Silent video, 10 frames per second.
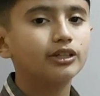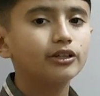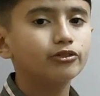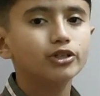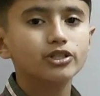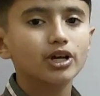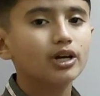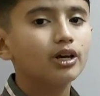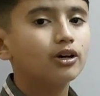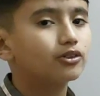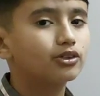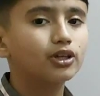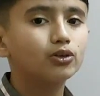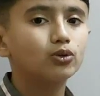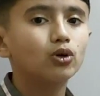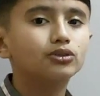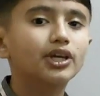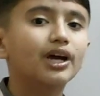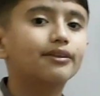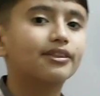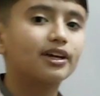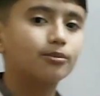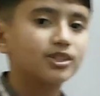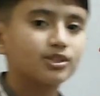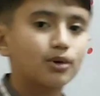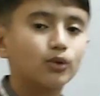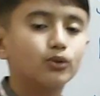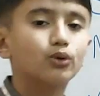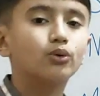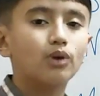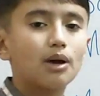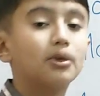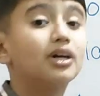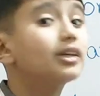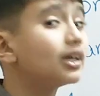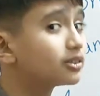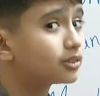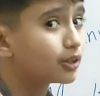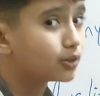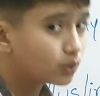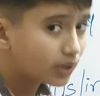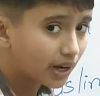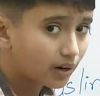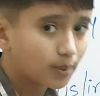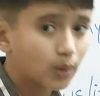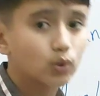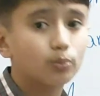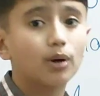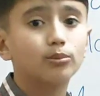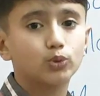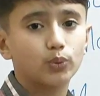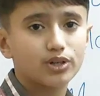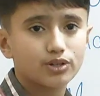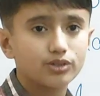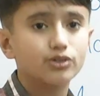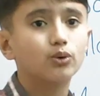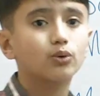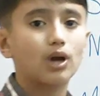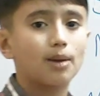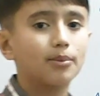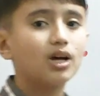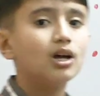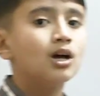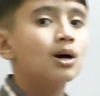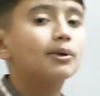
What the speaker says: In literature, they do not care that much about your grammar. Yes, they do care about your punctuations, your grammar,